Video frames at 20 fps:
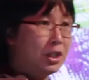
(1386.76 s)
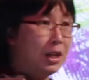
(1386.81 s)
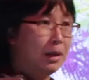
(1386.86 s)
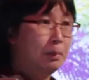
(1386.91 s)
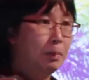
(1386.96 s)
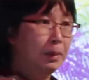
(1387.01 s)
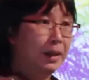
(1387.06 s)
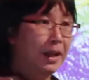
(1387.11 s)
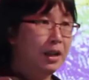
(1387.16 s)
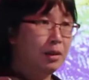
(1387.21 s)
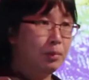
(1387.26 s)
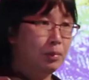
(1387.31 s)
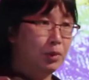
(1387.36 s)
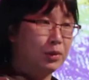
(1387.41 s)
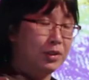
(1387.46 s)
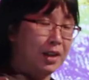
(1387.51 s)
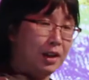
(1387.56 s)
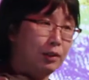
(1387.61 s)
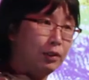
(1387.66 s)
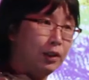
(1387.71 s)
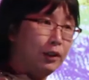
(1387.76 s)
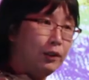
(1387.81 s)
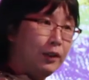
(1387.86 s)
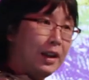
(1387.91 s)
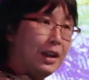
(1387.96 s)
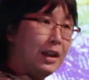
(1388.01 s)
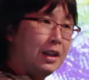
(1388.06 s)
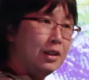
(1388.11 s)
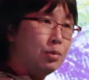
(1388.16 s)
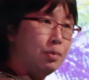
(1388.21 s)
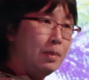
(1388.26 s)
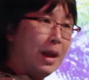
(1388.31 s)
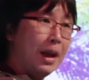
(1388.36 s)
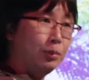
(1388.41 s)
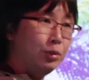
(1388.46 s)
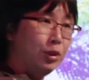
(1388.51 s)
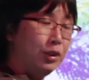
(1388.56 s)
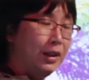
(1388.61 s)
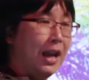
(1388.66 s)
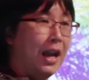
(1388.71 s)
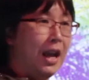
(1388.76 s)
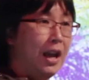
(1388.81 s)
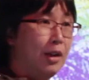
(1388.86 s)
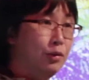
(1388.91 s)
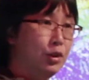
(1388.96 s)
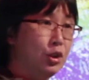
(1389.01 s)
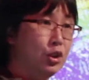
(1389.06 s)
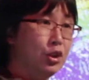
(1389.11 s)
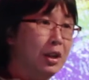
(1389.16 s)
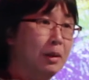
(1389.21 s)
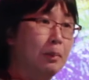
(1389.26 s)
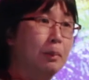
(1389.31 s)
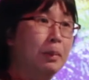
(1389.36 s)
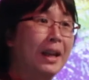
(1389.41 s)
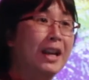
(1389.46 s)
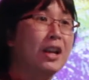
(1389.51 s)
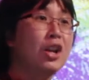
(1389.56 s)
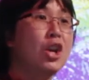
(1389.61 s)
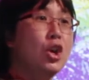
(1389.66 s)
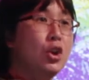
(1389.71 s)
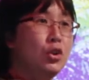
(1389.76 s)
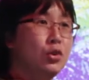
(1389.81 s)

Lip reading: template, because everything is mapped to that average template.